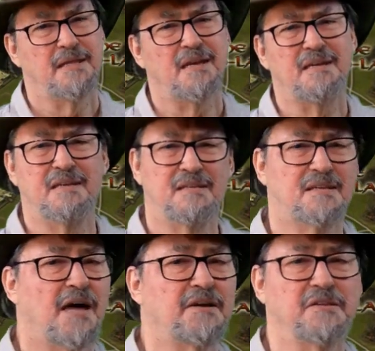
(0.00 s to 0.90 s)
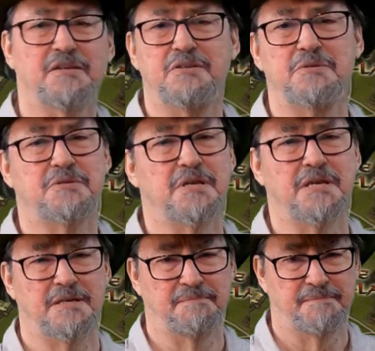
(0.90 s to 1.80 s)
And then an entirely new
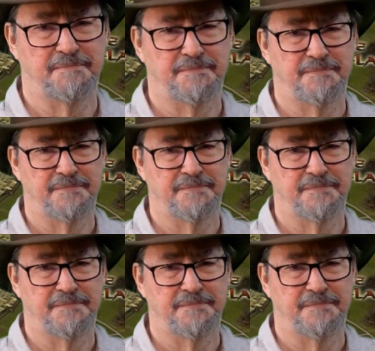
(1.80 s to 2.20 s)
scene.